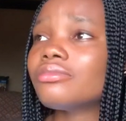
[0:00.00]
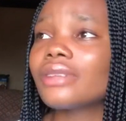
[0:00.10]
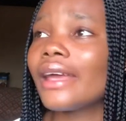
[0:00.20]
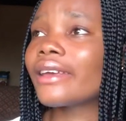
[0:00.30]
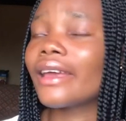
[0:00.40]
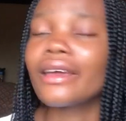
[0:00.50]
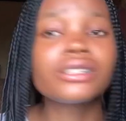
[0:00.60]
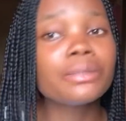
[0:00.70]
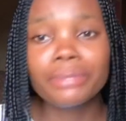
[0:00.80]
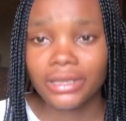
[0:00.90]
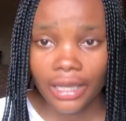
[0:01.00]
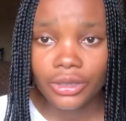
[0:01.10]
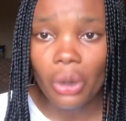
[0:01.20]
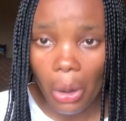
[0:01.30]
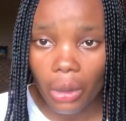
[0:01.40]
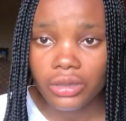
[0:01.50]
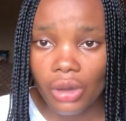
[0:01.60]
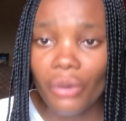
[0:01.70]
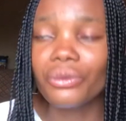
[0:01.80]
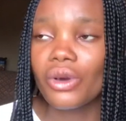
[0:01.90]
like 80% cause
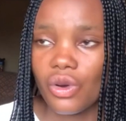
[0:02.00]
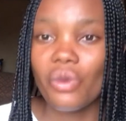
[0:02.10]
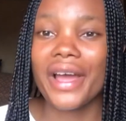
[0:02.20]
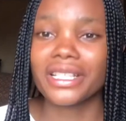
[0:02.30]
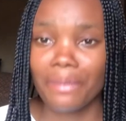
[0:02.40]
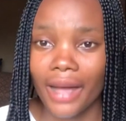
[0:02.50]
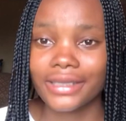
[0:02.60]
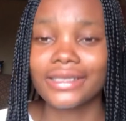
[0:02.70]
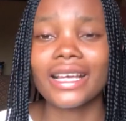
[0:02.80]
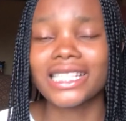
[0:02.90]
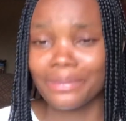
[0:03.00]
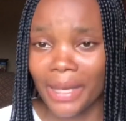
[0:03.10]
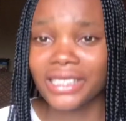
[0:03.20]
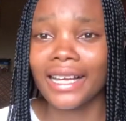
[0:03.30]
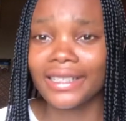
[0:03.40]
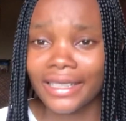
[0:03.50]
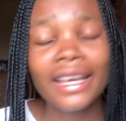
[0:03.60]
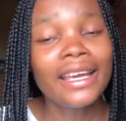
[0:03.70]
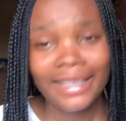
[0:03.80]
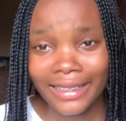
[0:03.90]
of white patches, especially
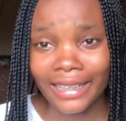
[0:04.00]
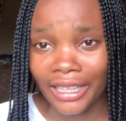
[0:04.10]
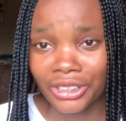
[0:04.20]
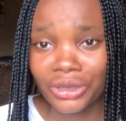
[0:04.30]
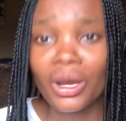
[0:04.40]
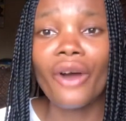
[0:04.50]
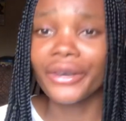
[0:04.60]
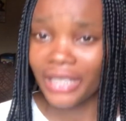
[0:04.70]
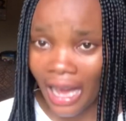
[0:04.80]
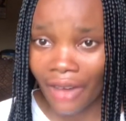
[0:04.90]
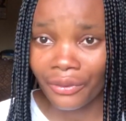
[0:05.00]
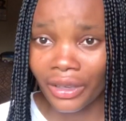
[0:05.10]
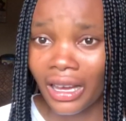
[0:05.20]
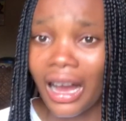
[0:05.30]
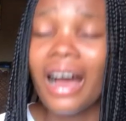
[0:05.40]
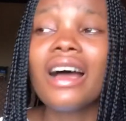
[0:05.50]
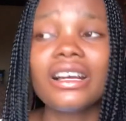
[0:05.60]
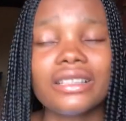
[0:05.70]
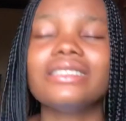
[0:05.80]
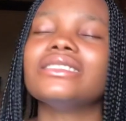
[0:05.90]
in Nigeria or in Africa,
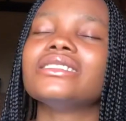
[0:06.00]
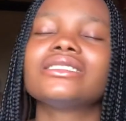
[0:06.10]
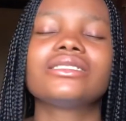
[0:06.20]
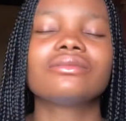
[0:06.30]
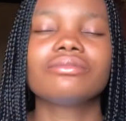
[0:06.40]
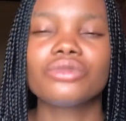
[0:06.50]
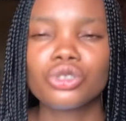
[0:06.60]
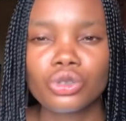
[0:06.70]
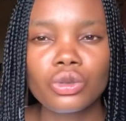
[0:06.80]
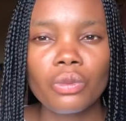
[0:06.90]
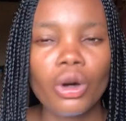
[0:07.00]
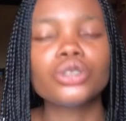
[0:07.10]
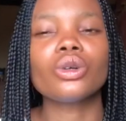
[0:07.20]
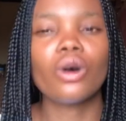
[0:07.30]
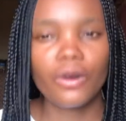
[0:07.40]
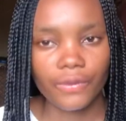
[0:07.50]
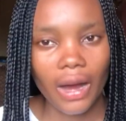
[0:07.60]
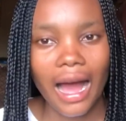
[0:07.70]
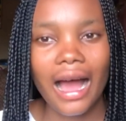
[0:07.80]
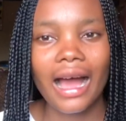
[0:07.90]
is too much of
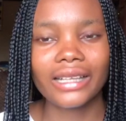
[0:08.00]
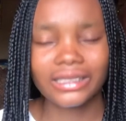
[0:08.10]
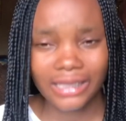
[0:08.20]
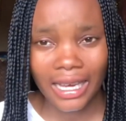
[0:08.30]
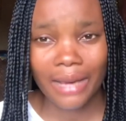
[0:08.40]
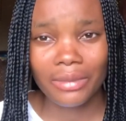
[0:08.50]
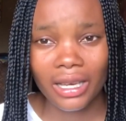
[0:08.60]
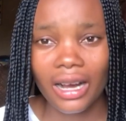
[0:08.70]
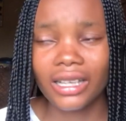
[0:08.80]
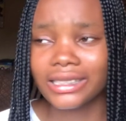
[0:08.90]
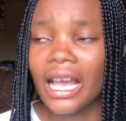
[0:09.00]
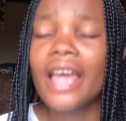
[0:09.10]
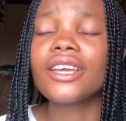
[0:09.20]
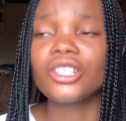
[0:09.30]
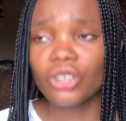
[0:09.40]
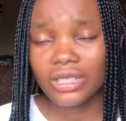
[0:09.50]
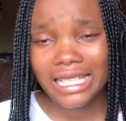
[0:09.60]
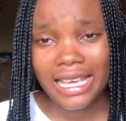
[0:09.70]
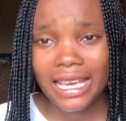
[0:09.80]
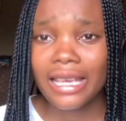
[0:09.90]
harsh chemicals in your
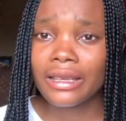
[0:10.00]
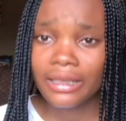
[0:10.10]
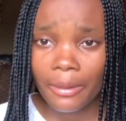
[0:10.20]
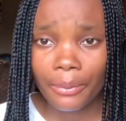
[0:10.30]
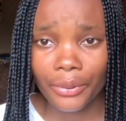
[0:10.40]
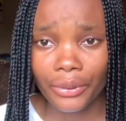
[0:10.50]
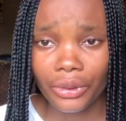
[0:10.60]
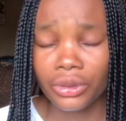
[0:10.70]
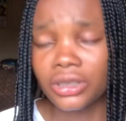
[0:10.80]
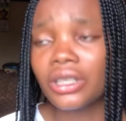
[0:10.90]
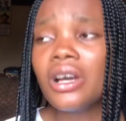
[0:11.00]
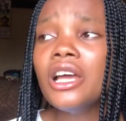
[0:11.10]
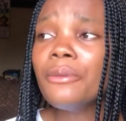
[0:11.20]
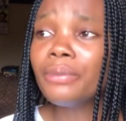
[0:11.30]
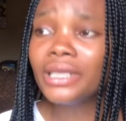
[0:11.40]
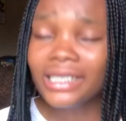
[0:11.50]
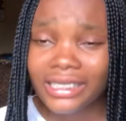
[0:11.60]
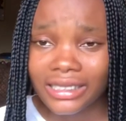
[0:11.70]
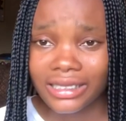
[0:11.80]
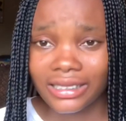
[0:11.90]
skin products.
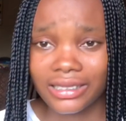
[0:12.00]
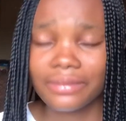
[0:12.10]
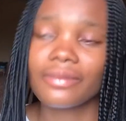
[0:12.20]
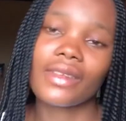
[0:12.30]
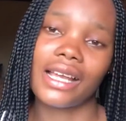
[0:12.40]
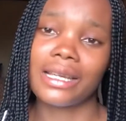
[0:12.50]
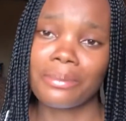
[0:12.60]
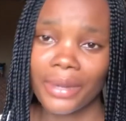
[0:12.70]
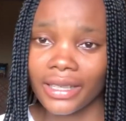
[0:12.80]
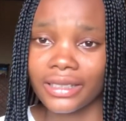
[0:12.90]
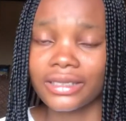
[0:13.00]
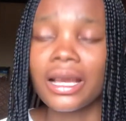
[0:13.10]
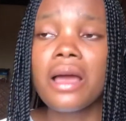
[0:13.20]
Please, I am begging,